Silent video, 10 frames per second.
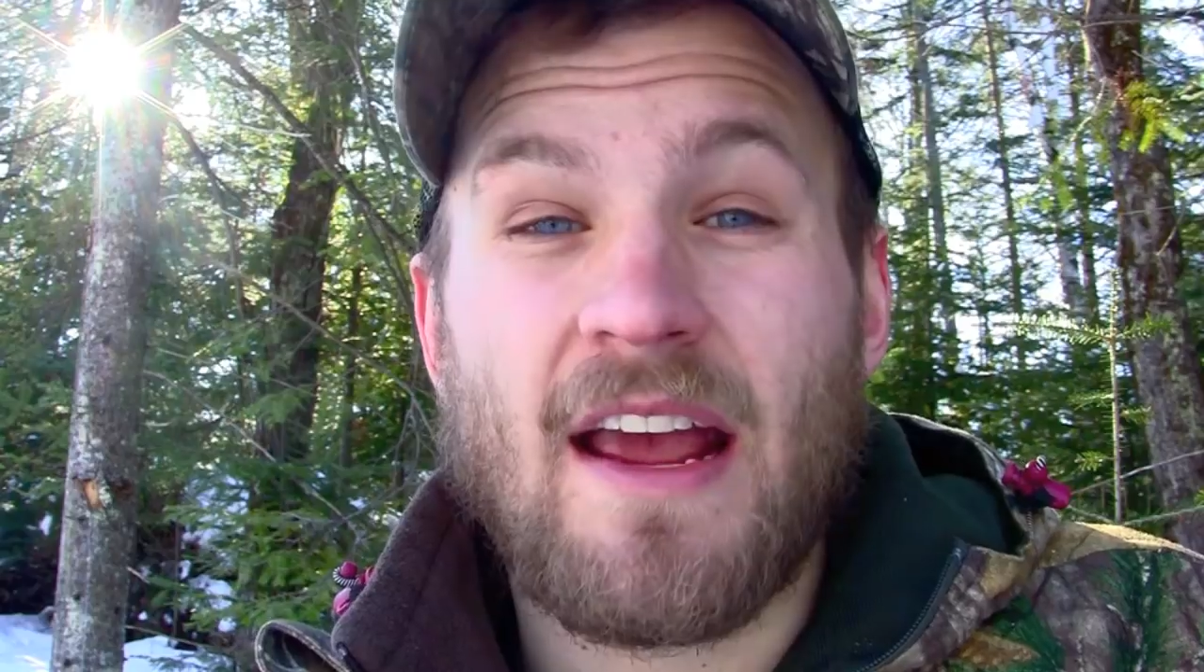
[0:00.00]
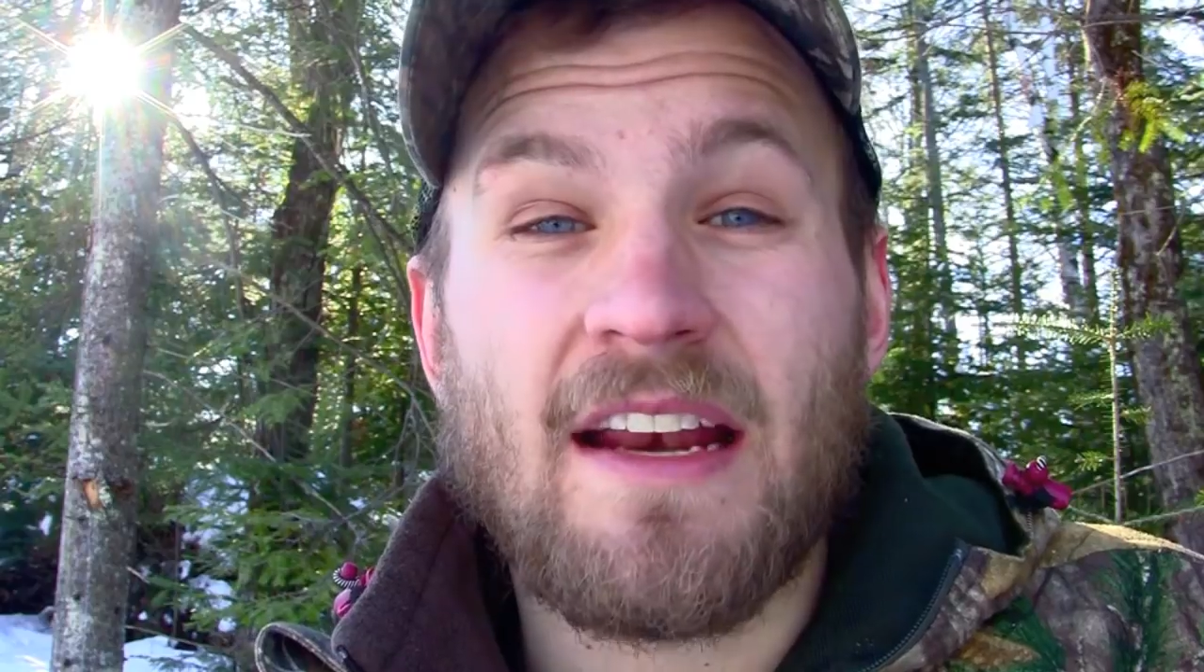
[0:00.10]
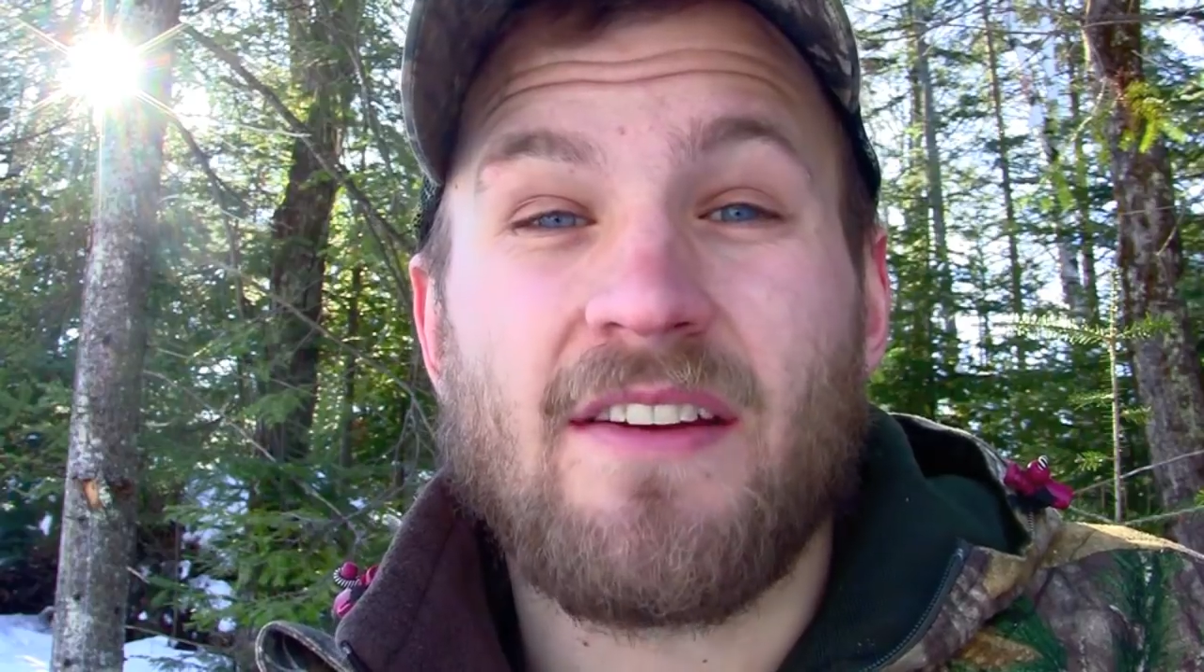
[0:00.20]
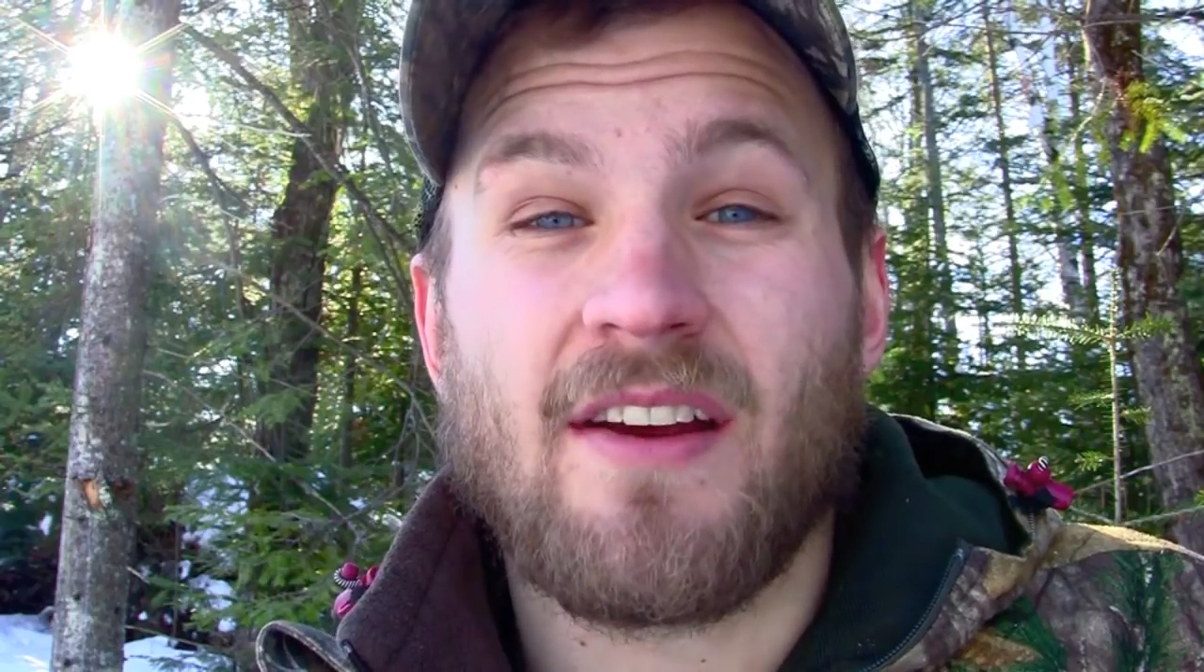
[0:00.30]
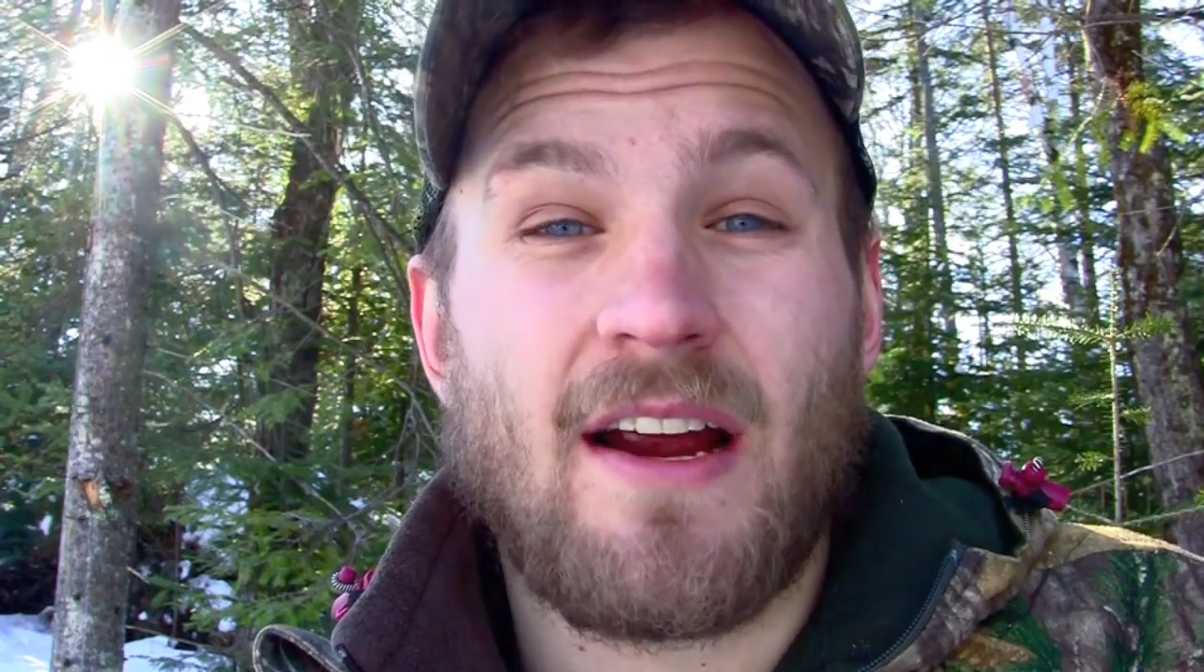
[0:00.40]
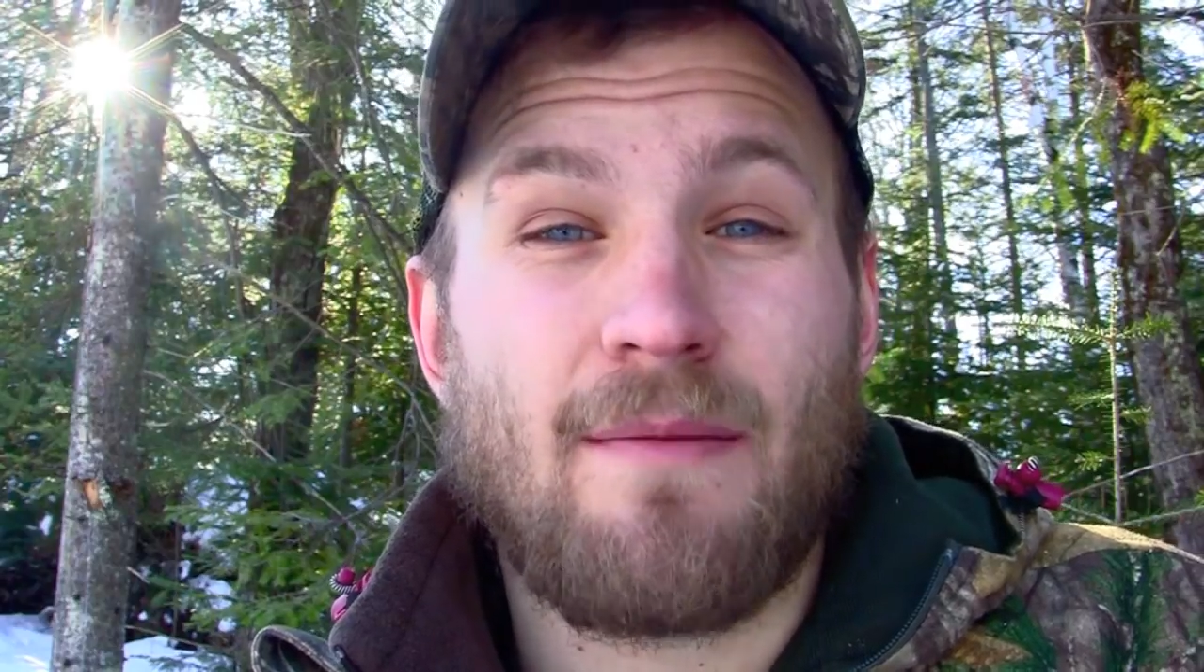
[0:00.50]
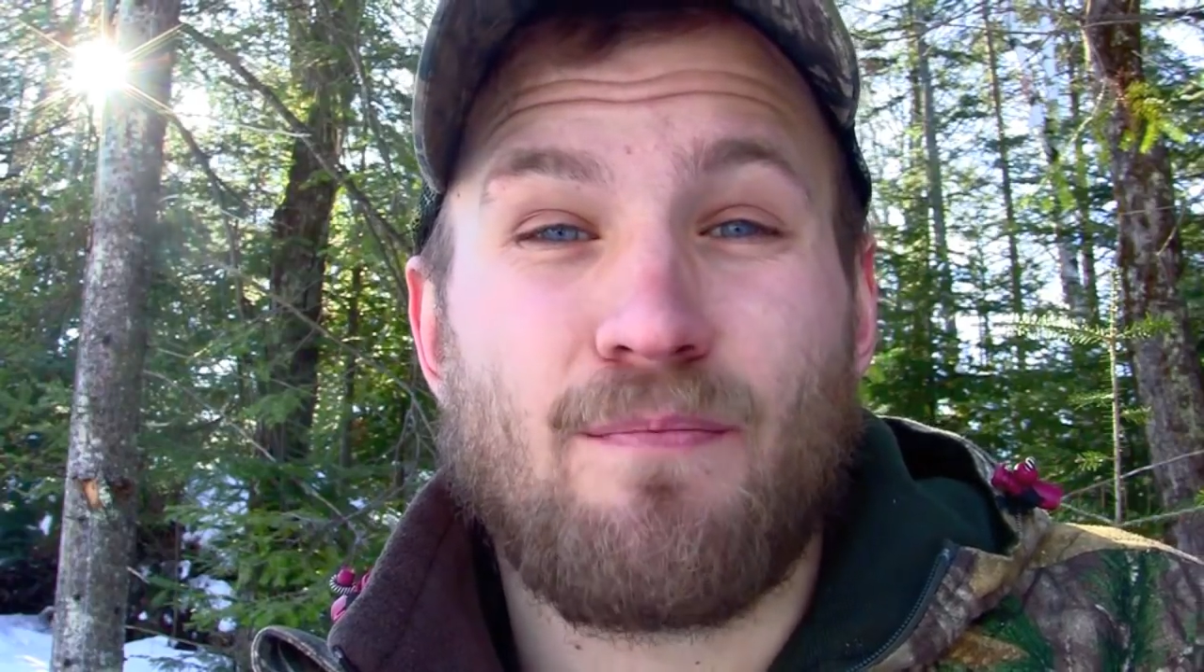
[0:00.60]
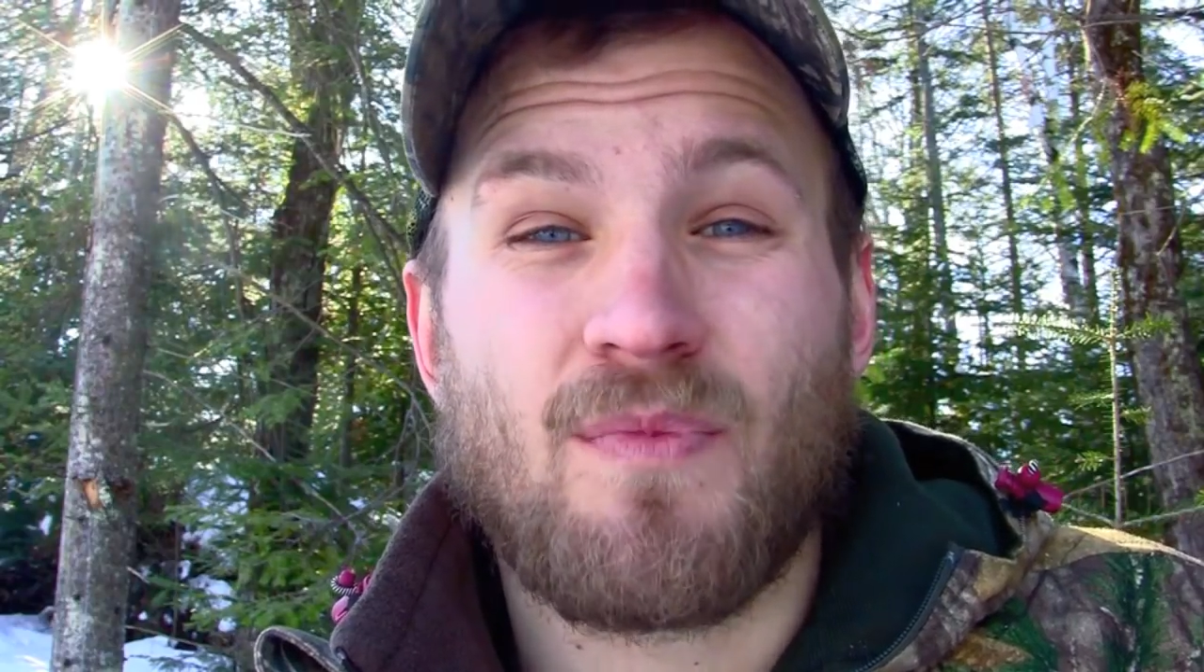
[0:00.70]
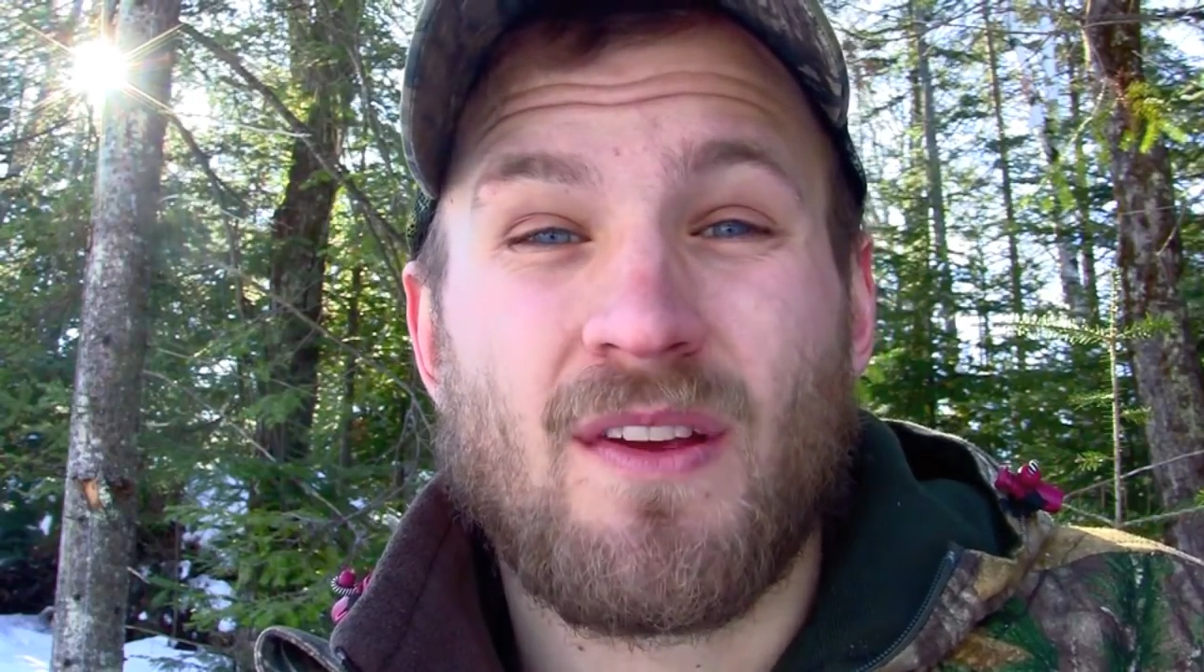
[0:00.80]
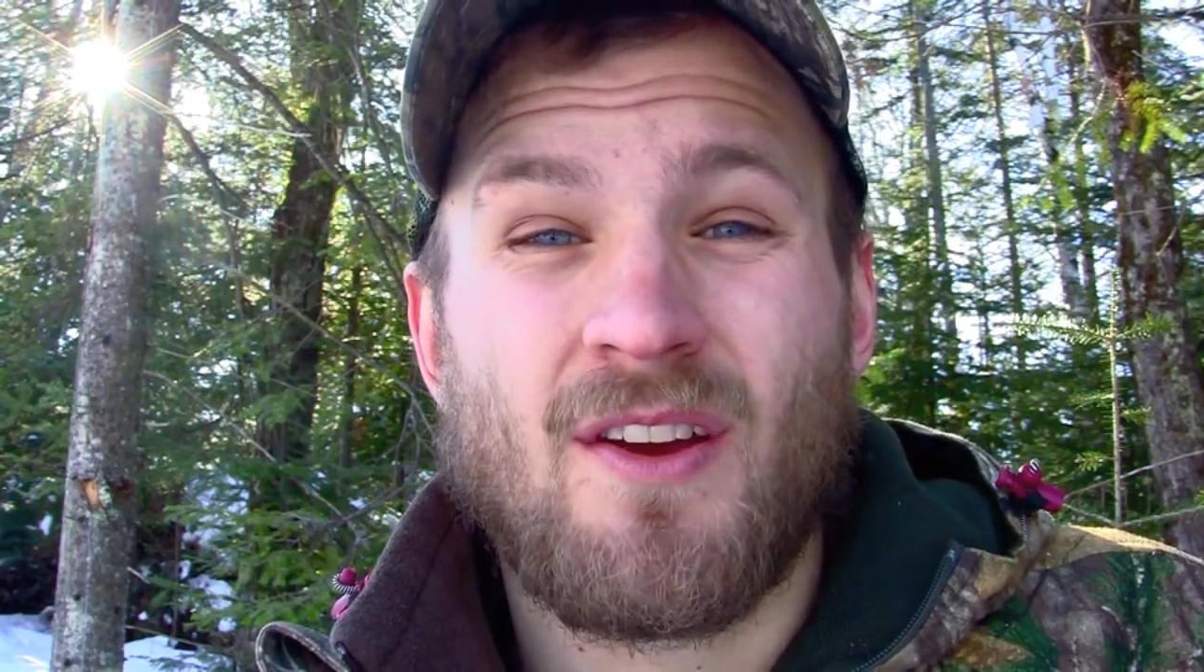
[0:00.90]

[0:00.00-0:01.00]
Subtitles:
any time,